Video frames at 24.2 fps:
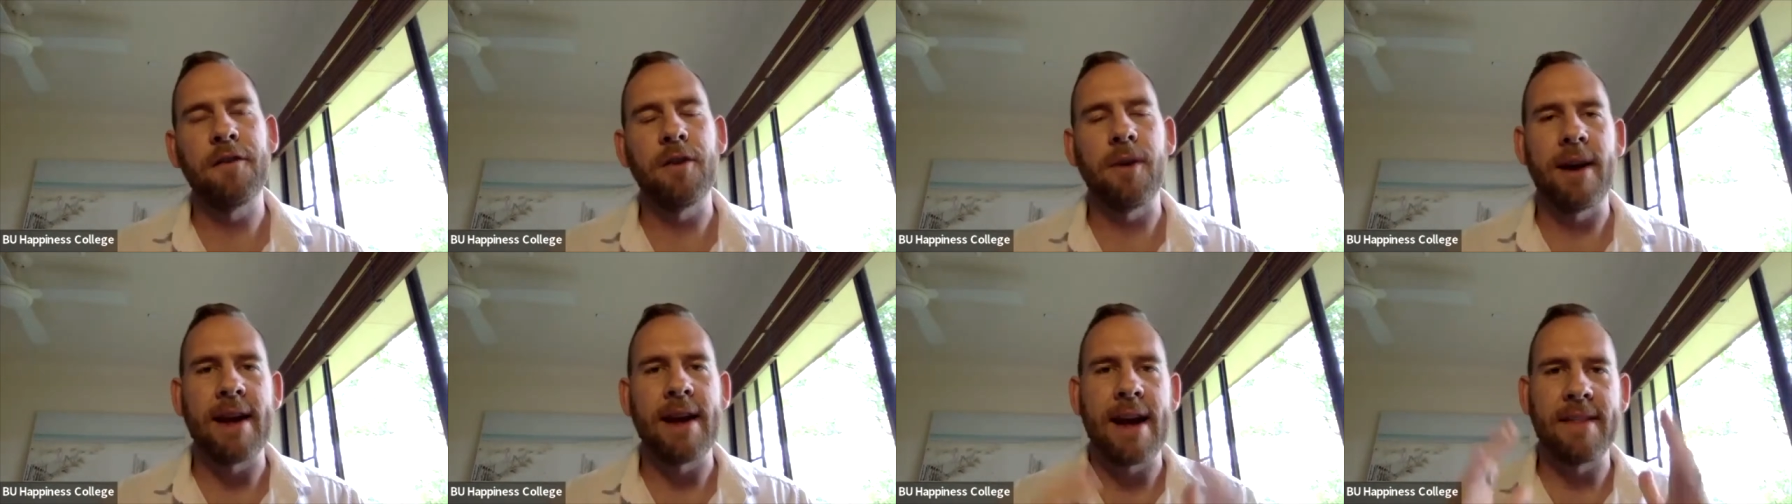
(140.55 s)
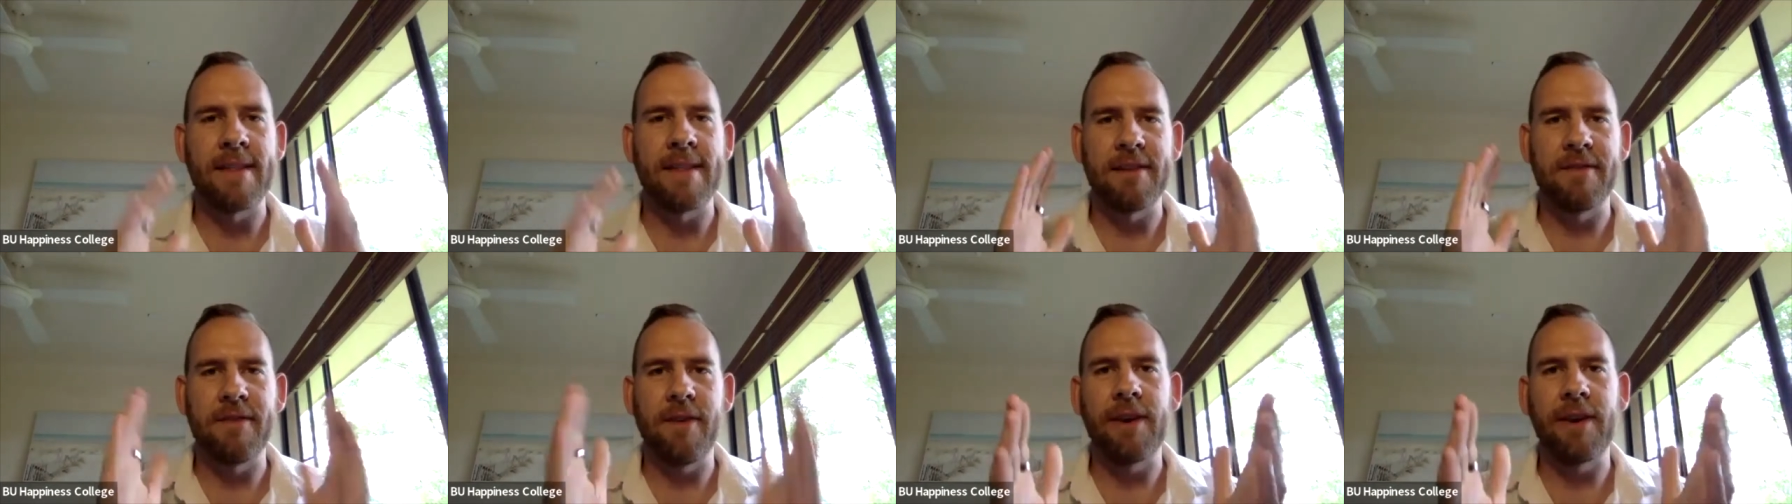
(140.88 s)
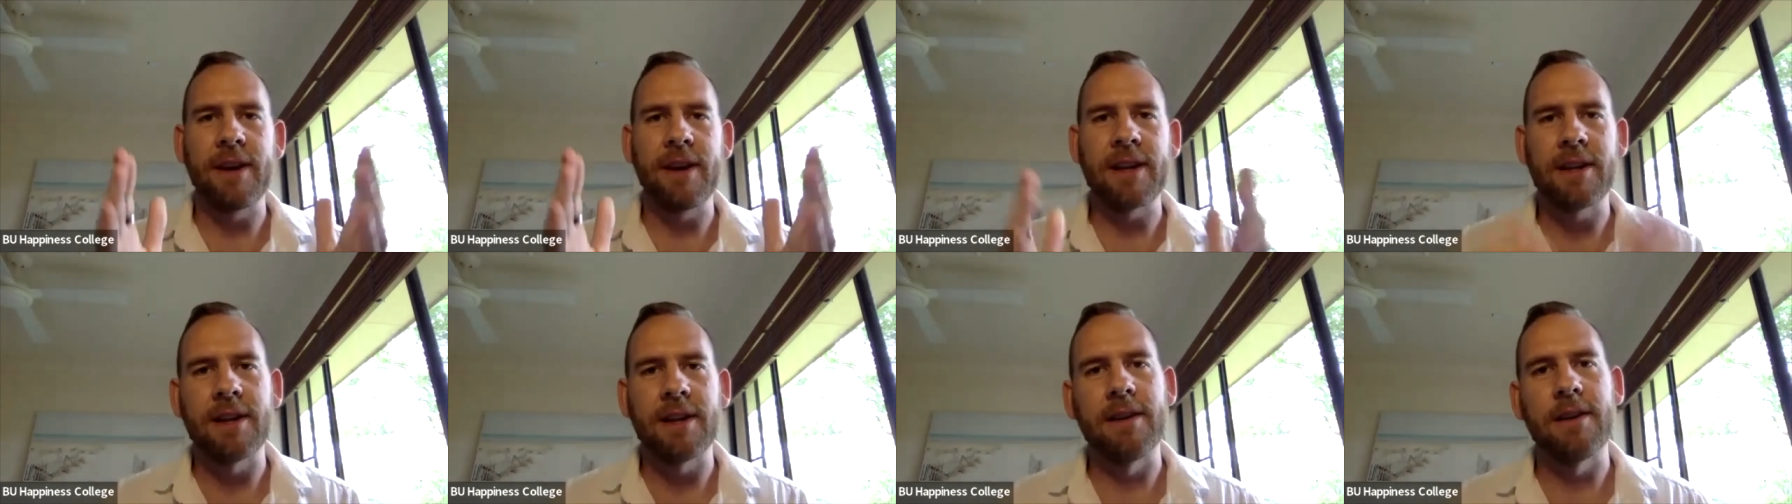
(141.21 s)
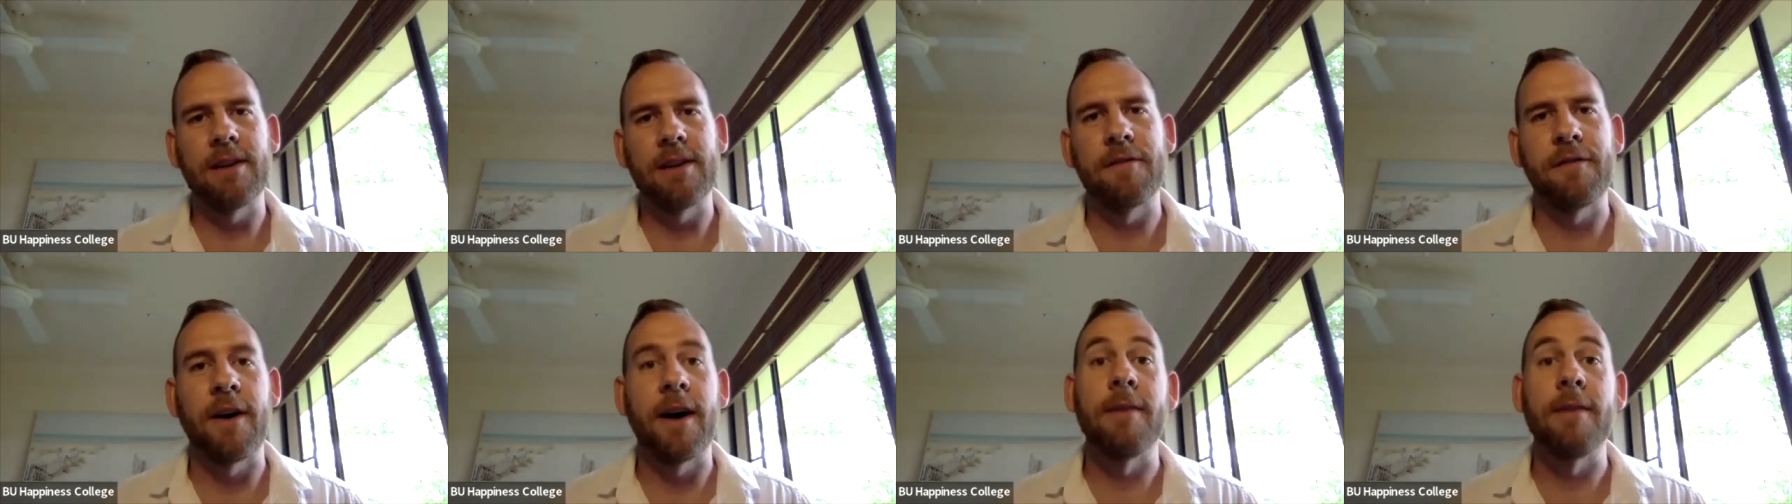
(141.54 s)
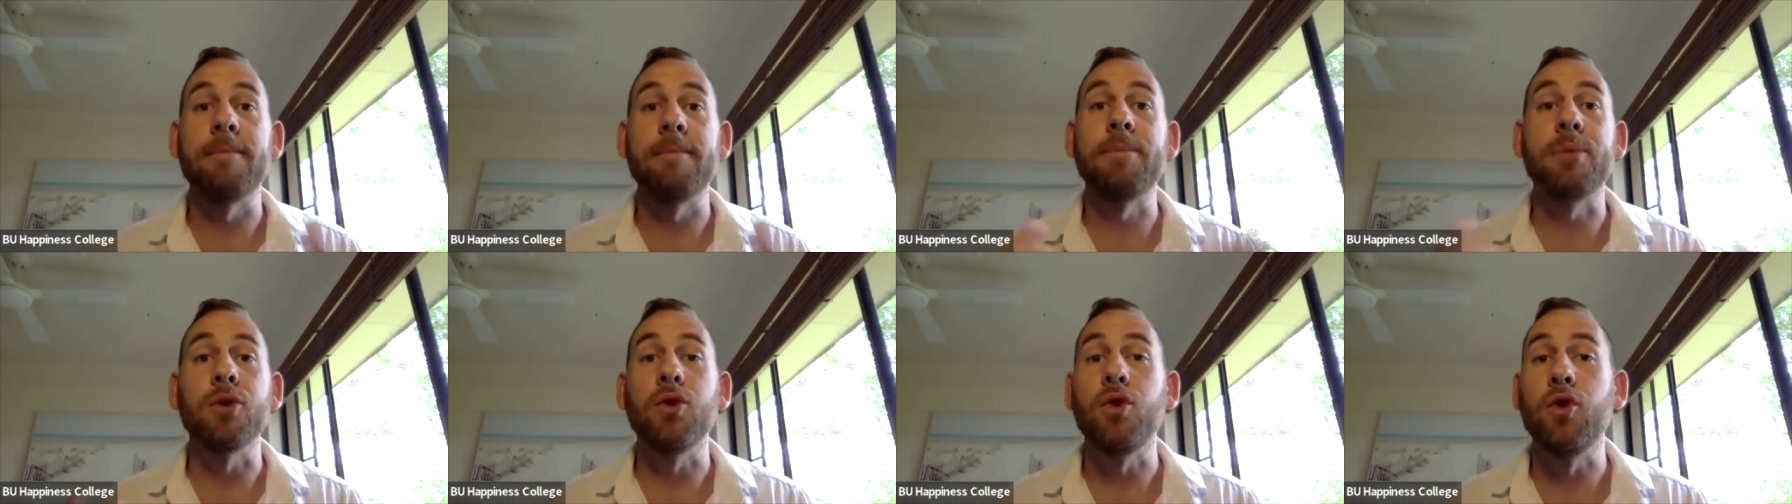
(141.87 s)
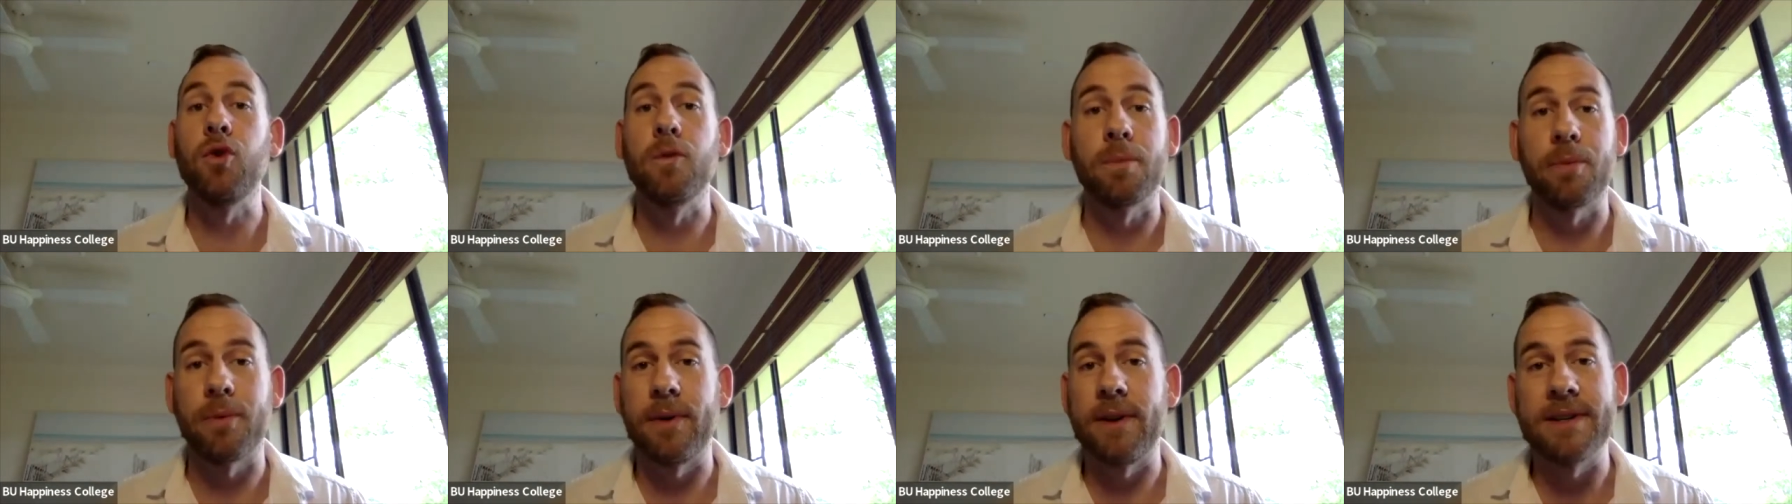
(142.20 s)
You know, I had this very clearly defined
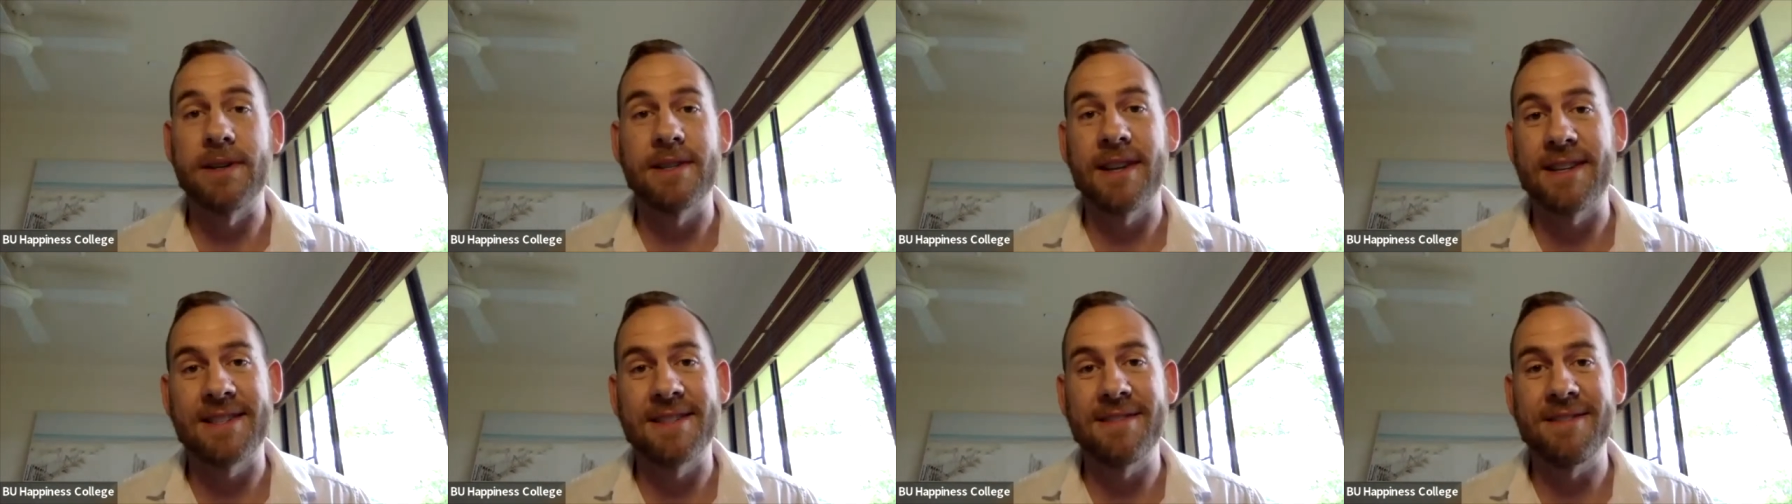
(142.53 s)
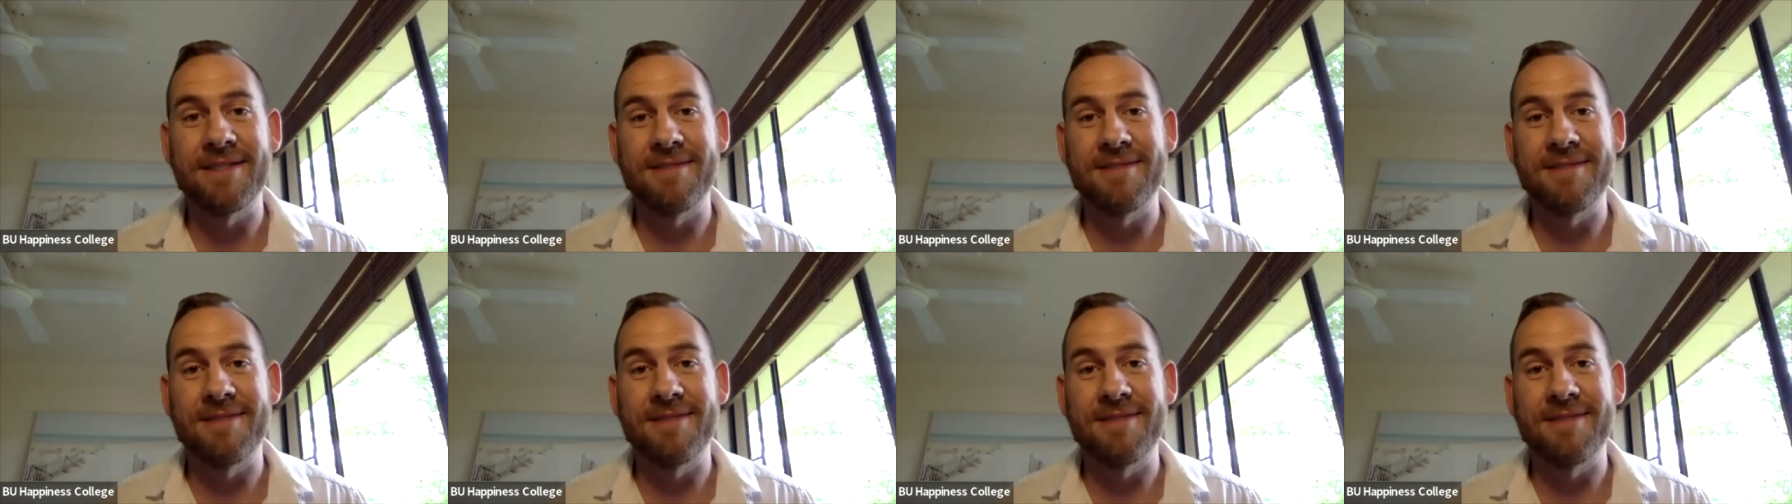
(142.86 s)
blueprint, I